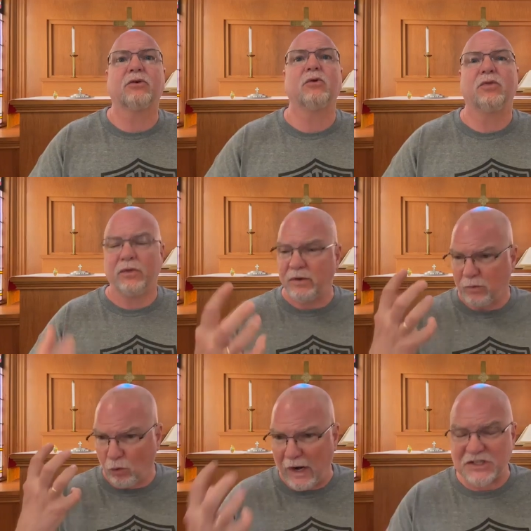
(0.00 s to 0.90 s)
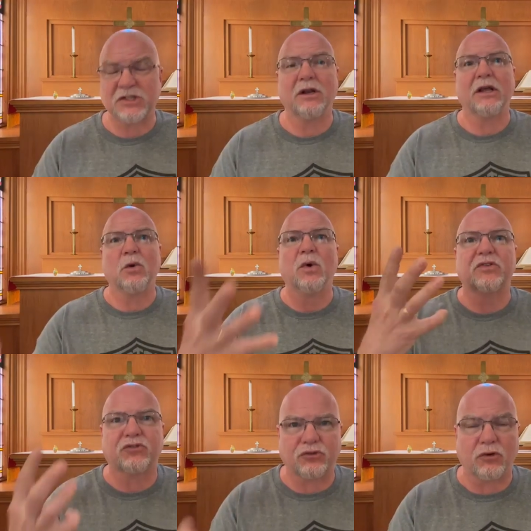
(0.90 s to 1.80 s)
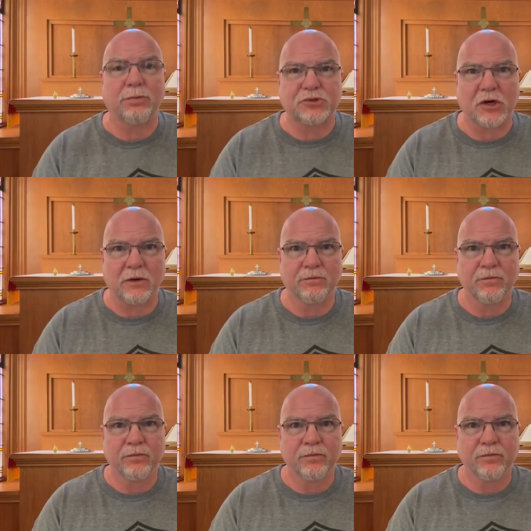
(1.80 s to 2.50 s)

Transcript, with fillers: through wrestling with scripture.